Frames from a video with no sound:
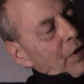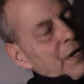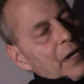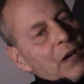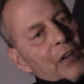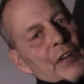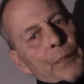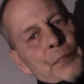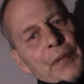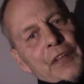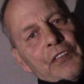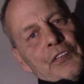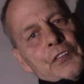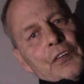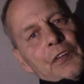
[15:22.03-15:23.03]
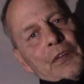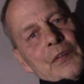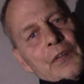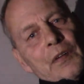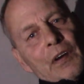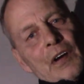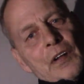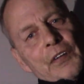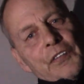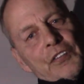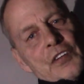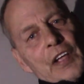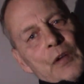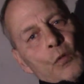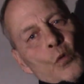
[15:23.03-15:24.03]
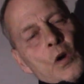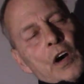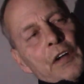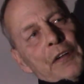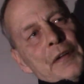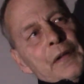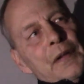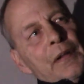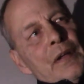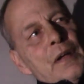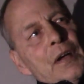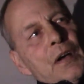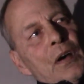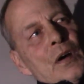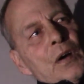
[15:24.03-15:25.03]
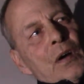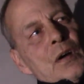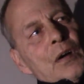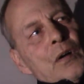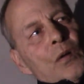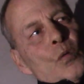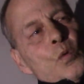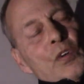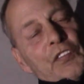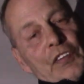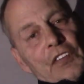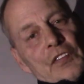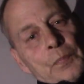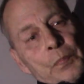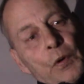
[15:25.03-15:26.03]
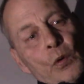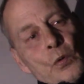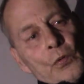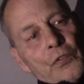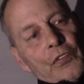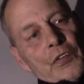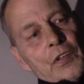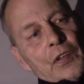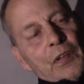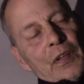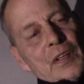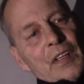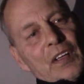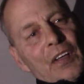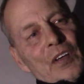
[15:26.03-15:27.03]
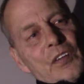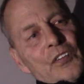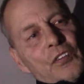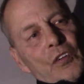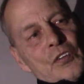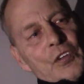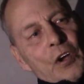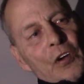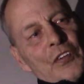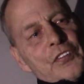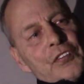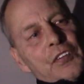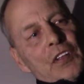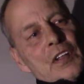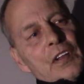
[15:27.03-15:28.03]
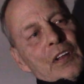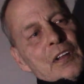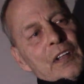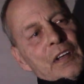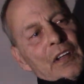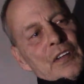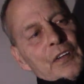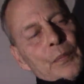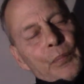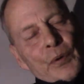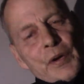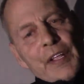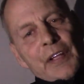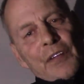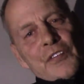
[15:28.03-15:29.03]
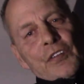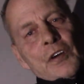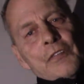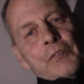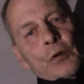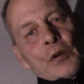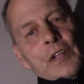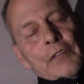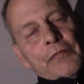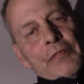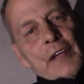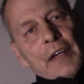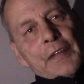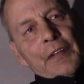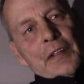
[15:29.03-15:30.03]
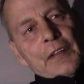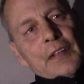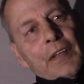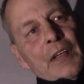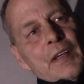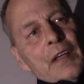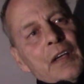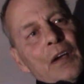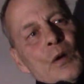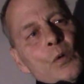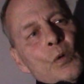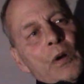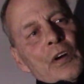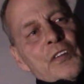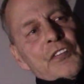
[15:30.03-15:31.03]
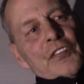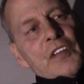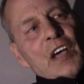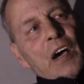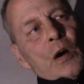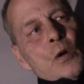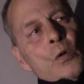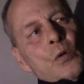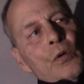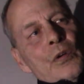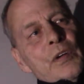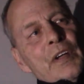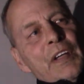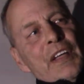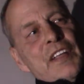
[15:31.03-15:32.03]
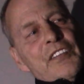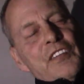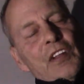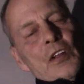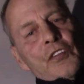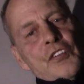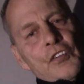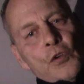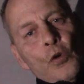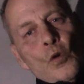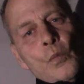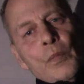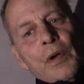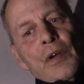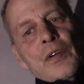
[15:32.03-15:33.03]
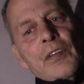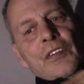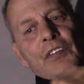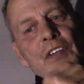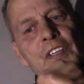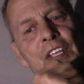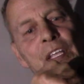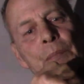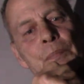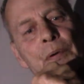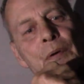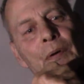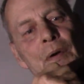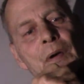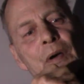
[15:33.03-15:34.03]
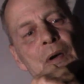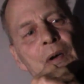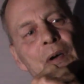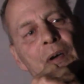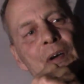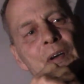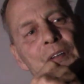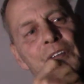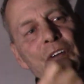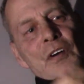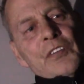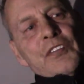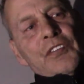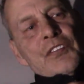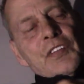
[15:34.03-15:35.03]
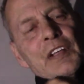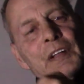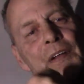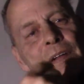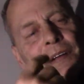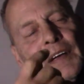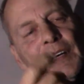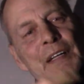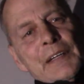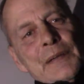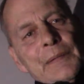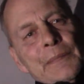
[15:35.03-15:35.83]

on the piston on the Gen 1 was exposed. So dust and uh, debris and stuff could affect it, whereas now it's in a tube to keep dust and, and,